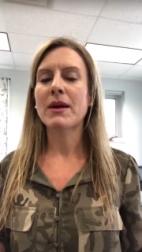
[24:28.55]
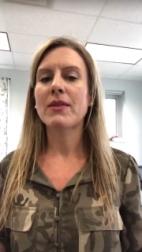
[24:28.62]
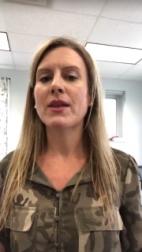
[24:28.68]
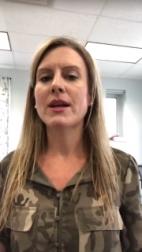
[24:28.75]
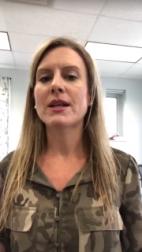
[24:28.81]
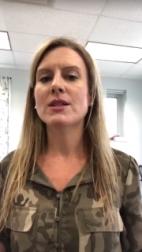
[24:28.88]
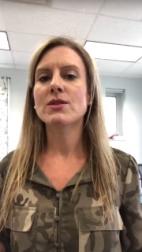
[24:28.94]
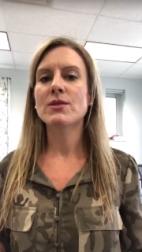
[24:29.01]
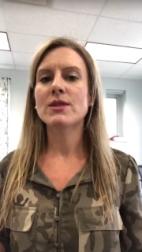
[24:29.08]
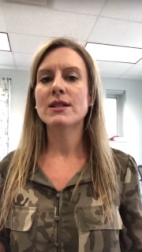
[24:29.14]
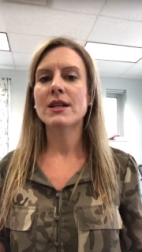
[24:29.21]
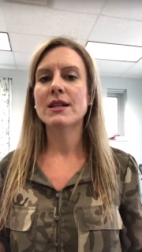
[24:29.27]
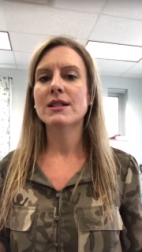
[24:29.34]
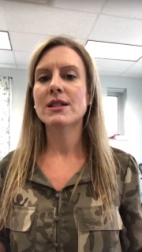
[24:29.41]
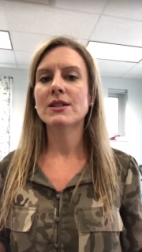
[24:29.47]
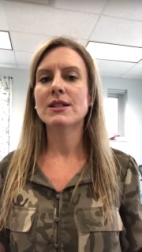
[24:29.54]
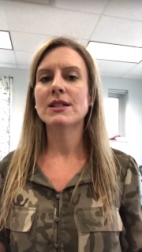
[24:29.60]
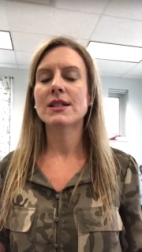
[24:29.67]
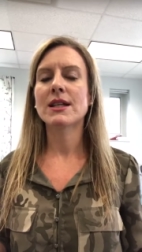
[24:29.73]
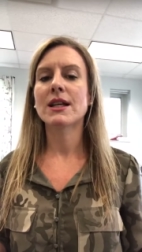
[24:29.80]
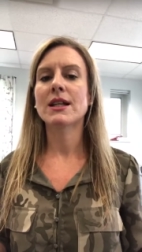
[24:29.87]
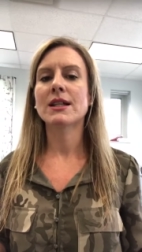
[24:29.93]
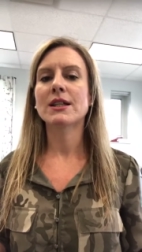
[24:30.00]
and then as soon as I tilted
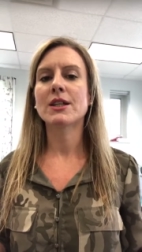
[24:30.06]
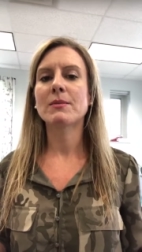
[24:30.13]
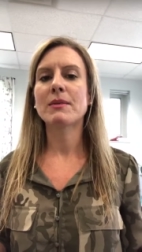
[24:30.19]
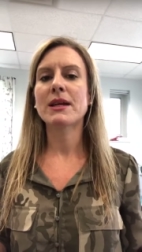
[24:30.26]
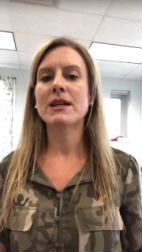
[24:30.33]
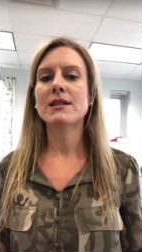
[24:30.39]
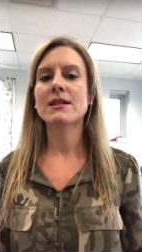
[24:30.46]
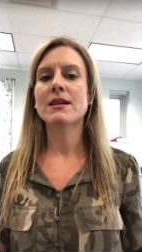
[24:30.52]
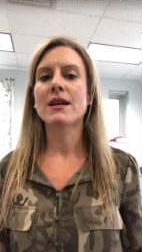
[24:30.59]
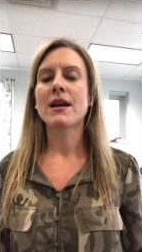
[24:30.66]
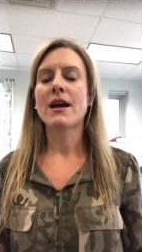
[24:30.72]
it a little bit,